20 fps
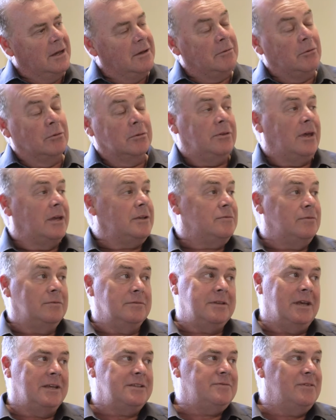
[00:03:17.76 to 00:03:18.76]
No, well,
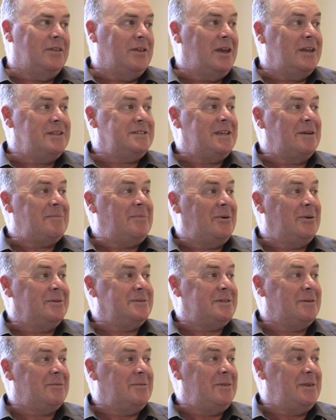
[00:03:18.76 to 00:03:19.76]
thanks for the heads up
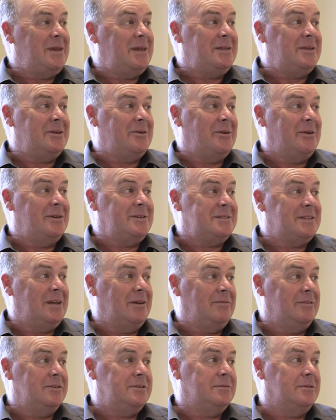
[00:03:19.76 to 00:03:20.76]
on some of the NDIS
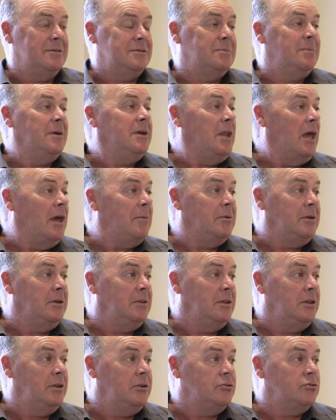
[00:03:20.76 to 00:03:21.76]
stuff that's been
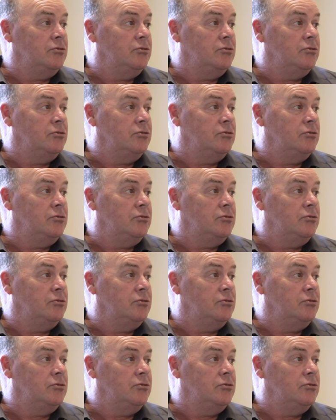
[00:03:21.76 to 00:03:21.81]
happening in the